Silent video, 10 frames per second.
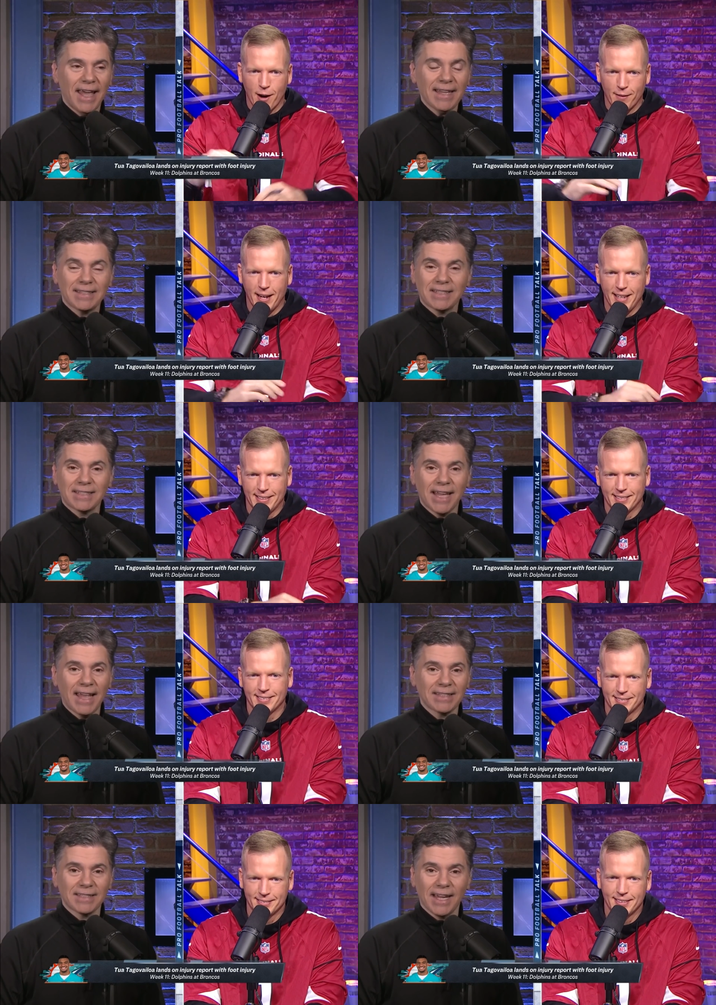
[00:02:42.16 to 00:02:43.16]
Speaker 1: That
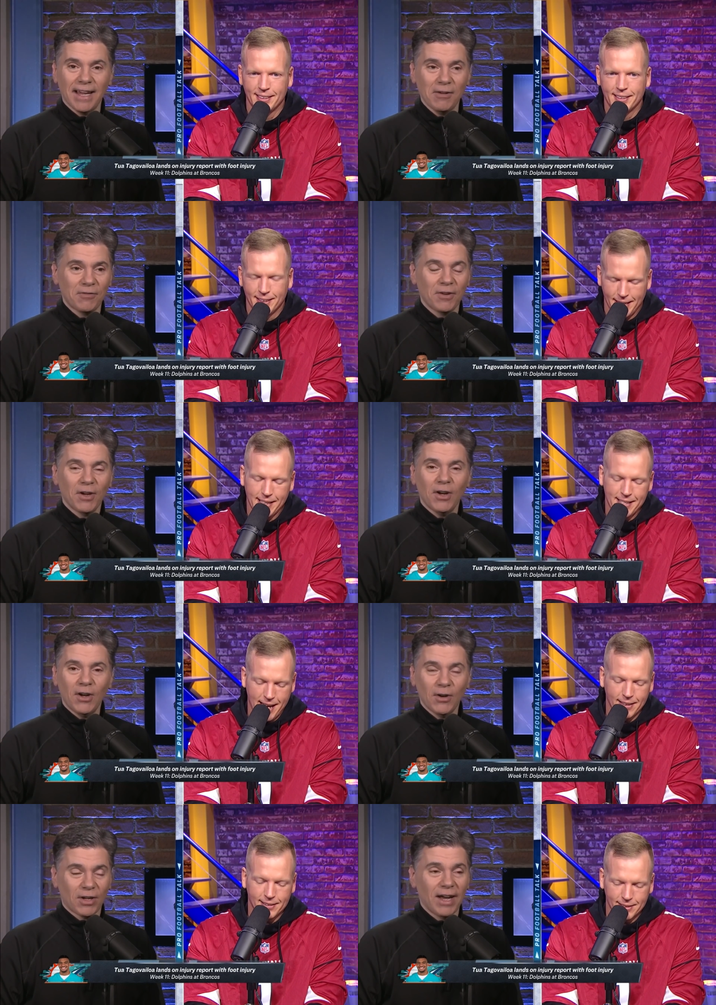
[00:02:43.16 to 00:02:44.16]
sense of it
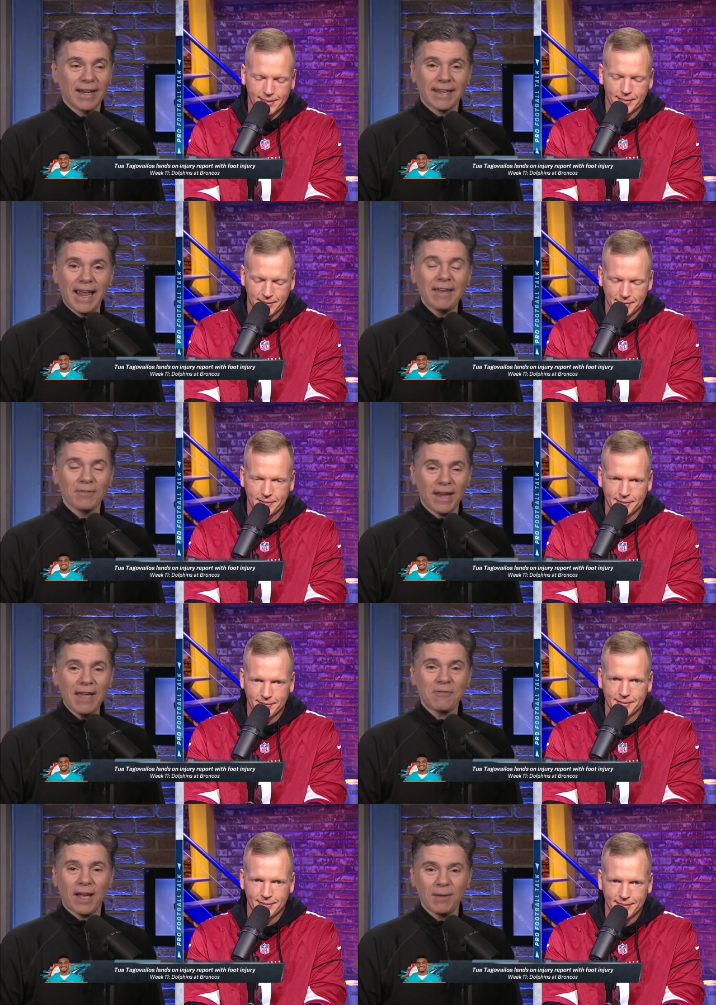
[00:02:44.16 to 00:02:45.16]
does. Oh God, life
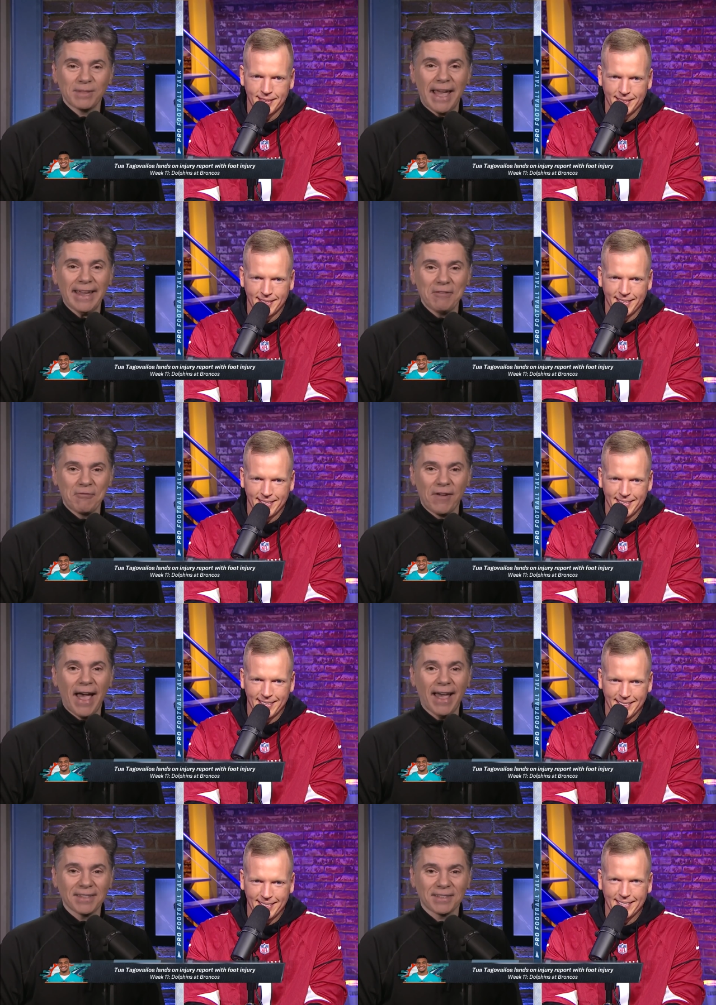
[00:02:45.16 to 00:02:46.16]
life comes at you
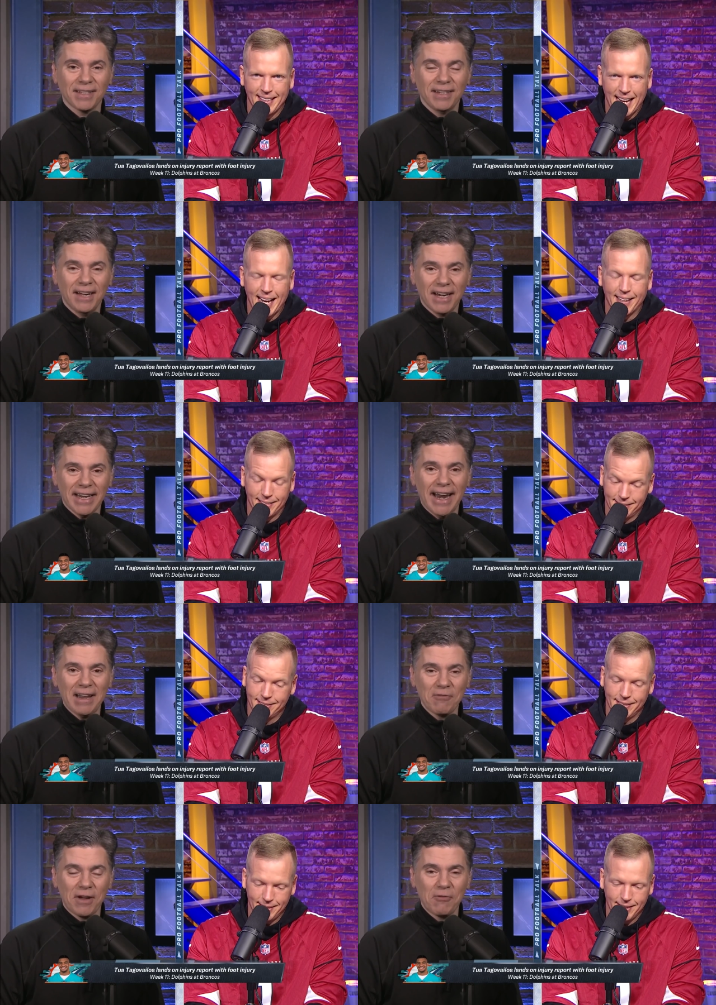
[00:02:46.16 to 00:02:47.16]
fast. Yeah. on
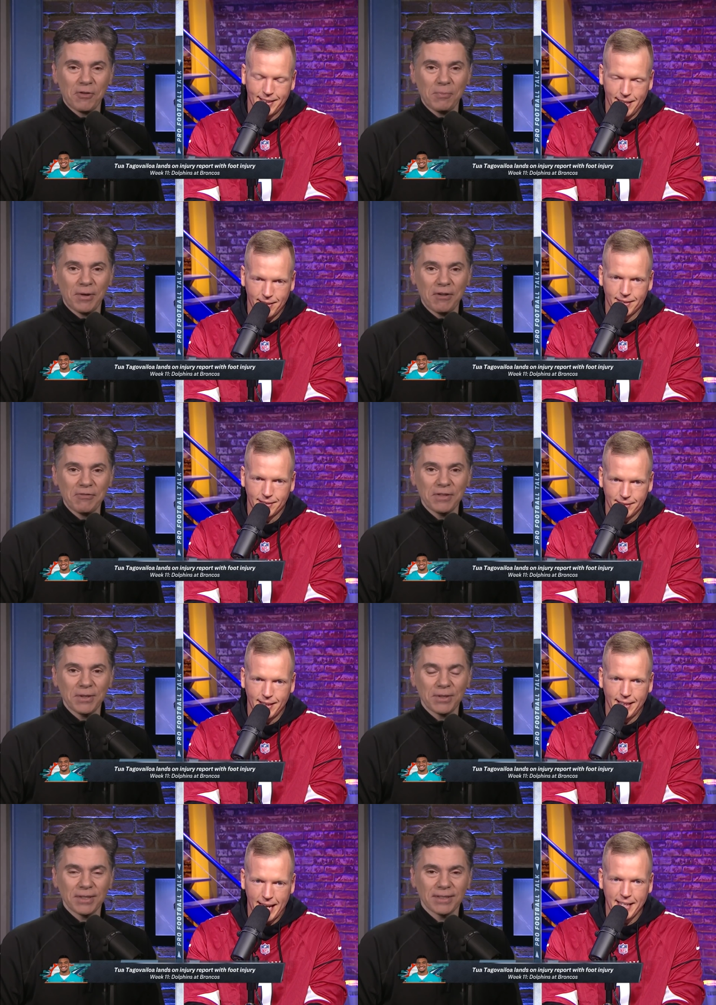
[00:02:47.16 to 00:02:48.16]
an NFL football
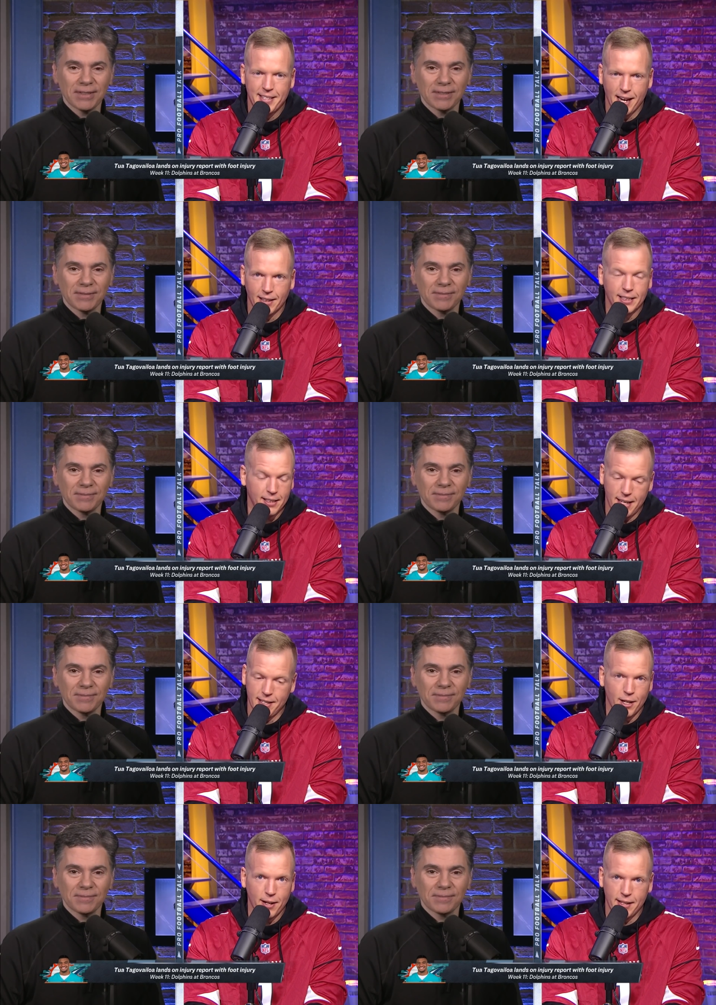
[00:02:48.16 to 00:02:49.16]
field,
Speaker 2: it does. It, you
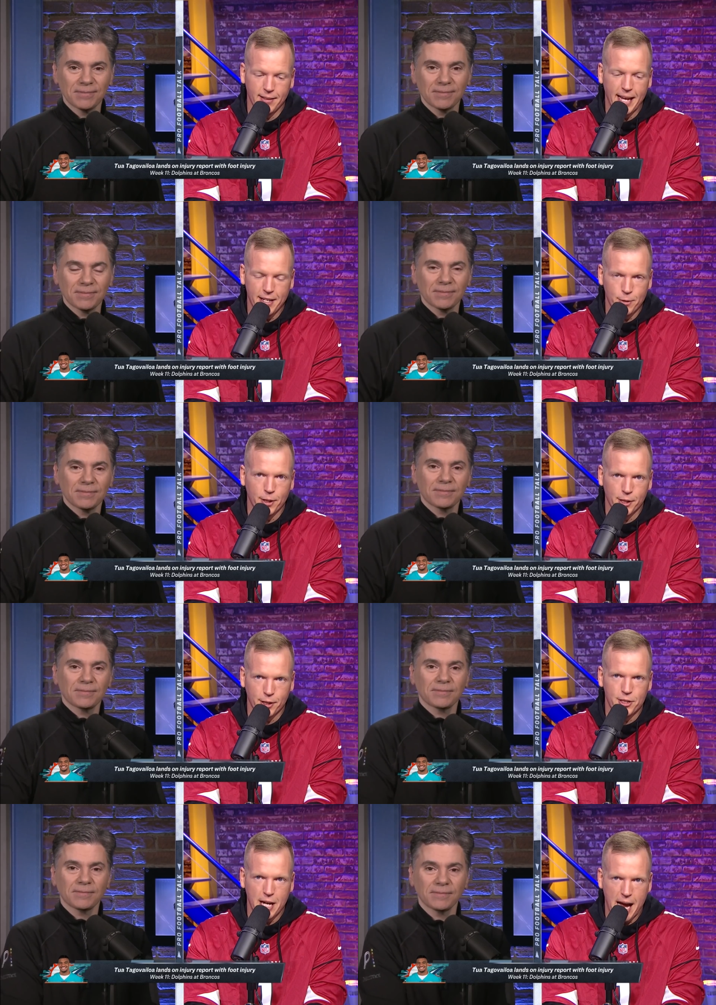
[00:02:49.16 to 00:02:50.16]
know, it, they do a good
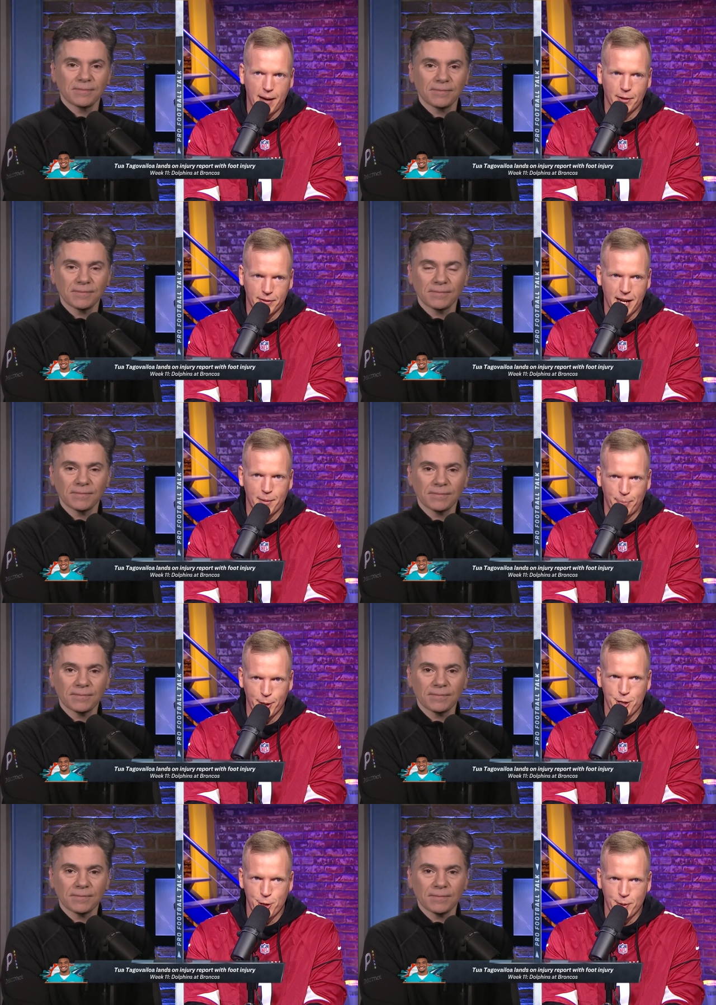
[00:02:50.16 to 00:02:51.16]
job of kind of
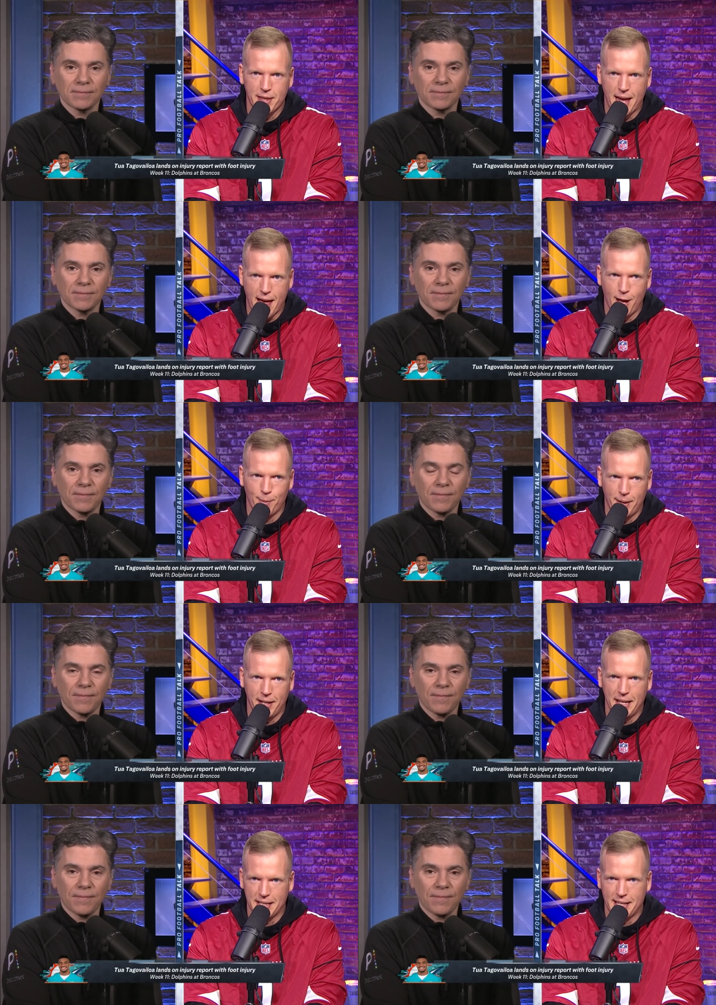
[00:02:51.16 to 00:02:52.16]
putting you in the helmet
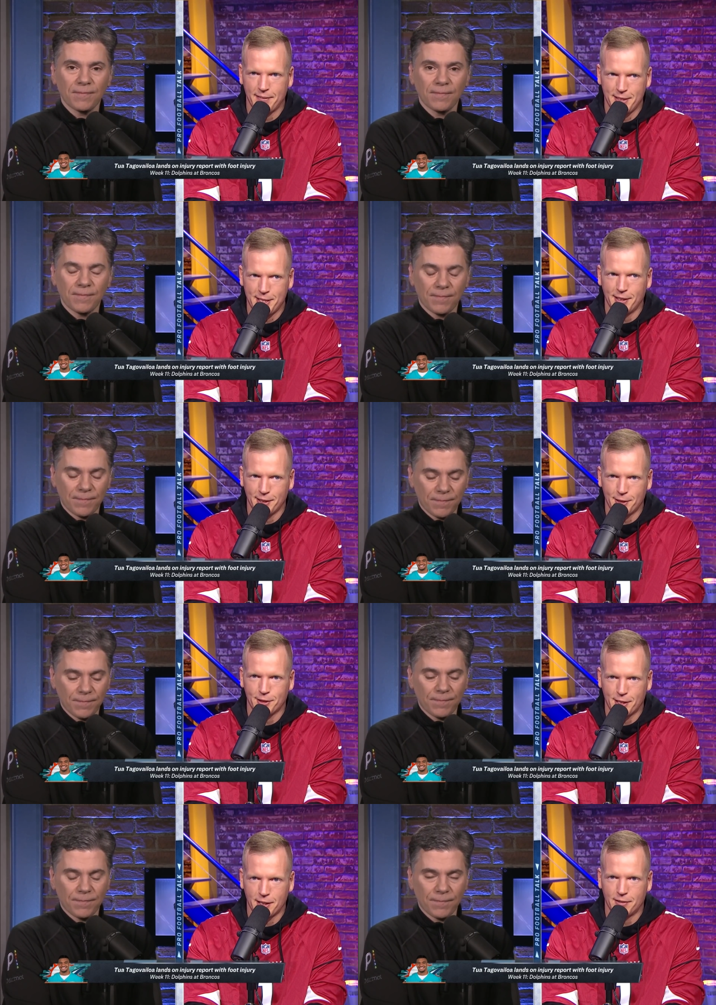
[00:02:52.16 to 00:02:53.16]
and giving you a little
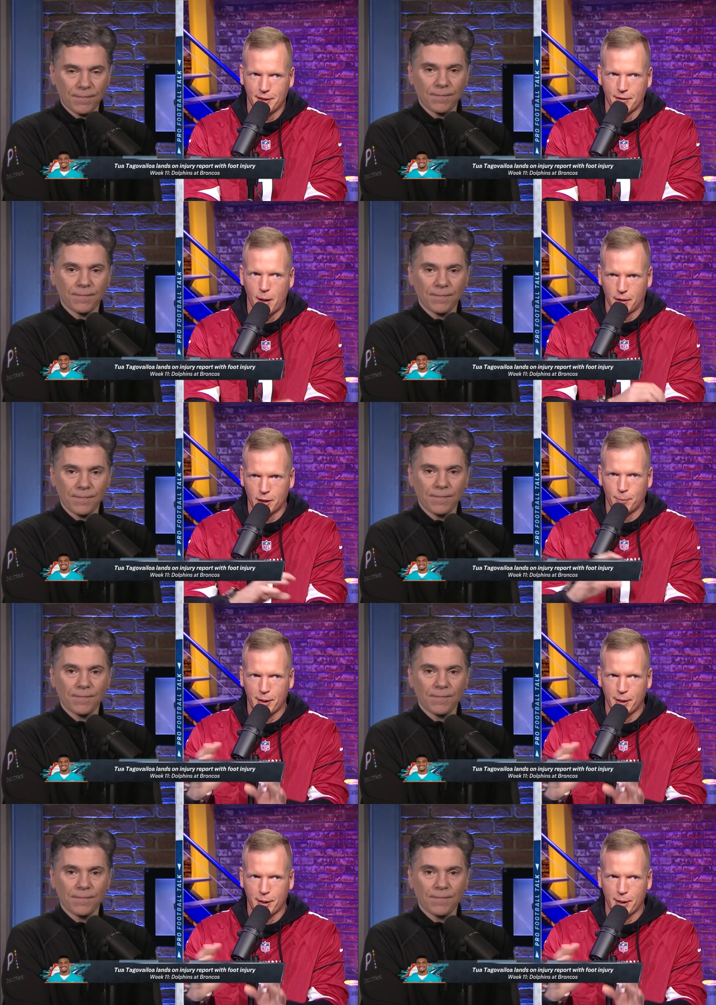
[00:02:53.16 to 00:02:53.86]
of a a little bit